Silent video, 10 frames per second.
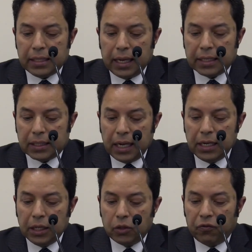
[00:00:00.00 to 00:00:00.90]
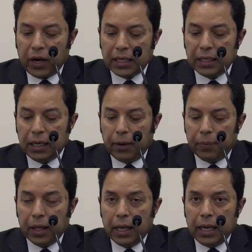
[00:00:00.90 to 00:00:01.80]
extending to vital
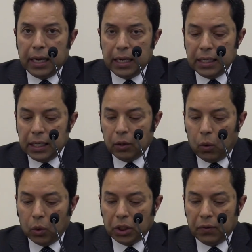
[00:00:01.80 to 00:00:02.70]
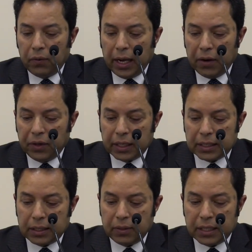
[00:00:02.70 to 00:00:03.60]
Indian Ocean
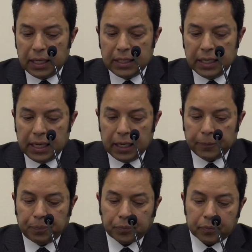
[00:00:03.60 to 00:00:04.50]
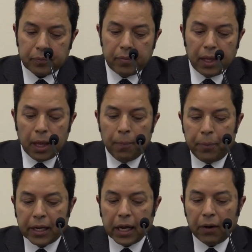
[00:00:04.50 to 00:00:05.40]
areas, resulting in a
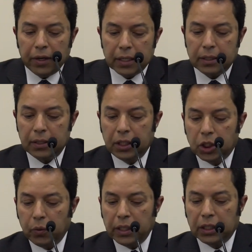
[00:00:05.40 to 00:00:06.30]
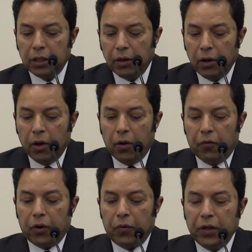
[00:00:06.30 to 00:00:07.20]
precarious situation
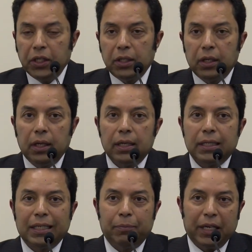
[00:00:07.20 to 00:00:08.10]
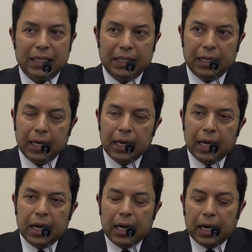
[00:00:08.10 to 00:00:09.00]
for regional stability.
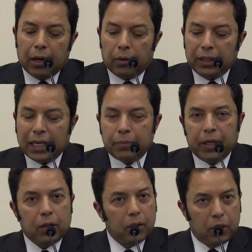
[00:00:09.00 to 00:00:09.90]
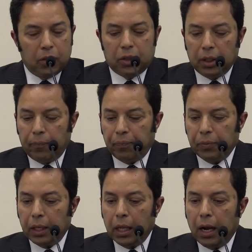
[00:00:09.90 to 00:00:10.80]
Now, that's my conclusion,
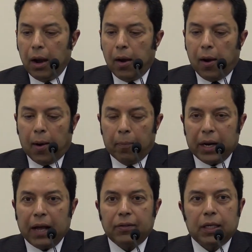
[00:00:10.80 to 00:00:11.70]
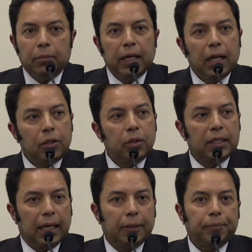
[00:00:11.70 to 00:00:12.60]
but I have something else to say.